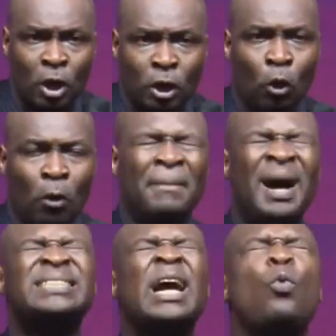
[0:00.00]
no
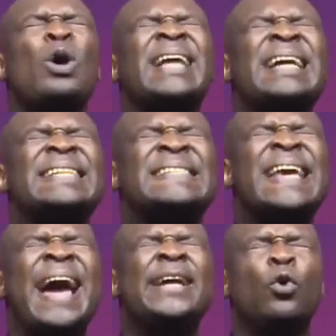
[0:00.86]
matter what I say
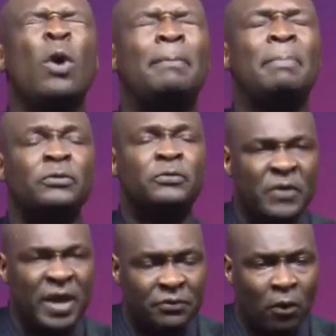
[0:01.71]
I know about
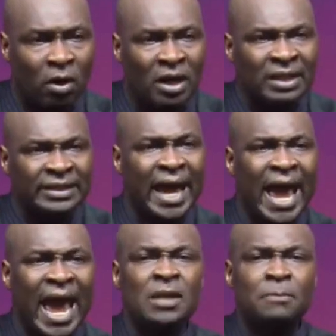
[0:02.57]
favor, the
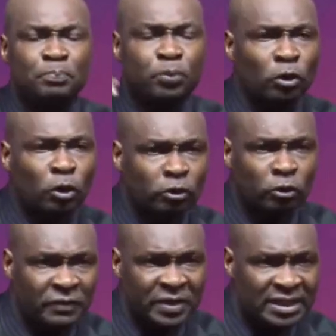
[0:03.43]
end product
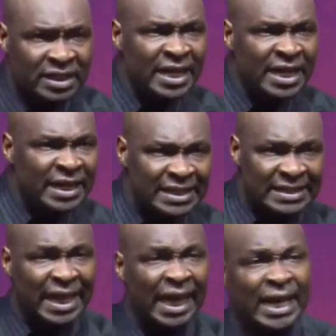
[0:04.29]
of it is
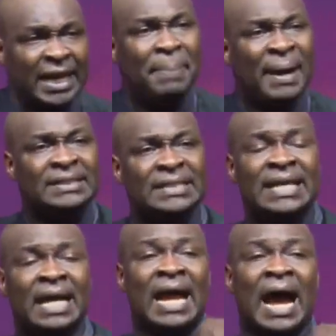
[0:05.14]
the liberty
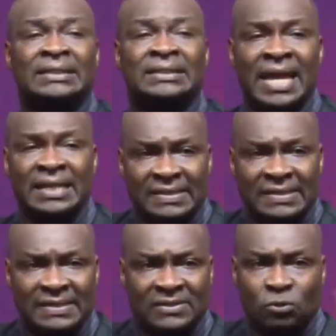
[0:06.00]
that
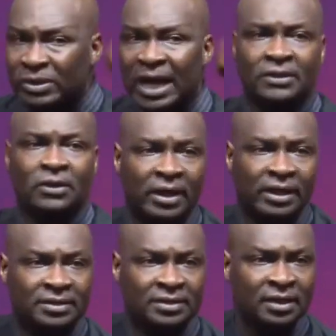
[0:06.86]
attests to that
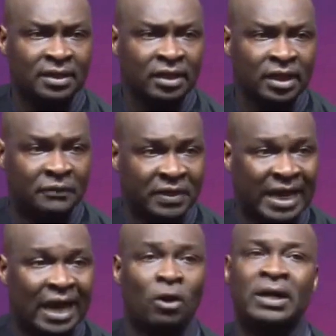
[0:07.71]
knowledge. If it
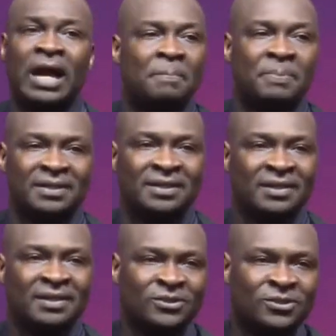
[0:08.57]
cannot happen,
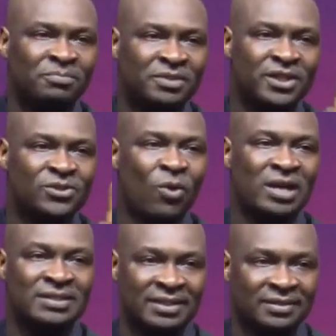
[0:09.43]
something is
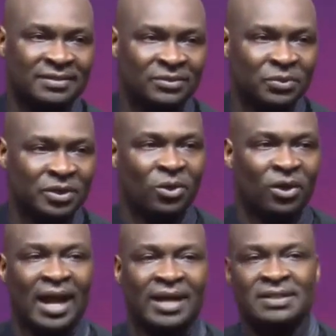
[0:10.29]
wanting with your
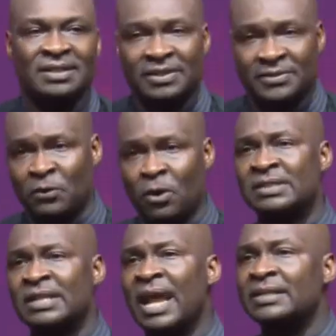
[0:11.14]
light. It is
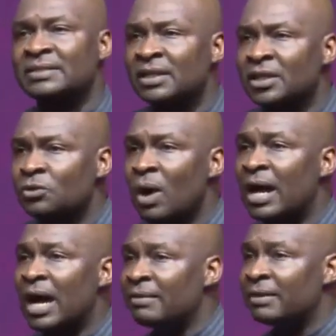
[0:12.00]
false light you are
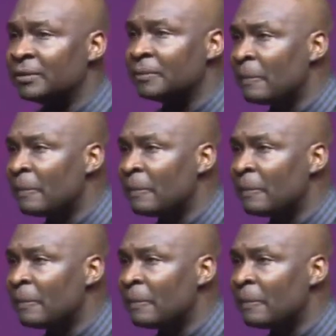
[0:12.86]
carrying.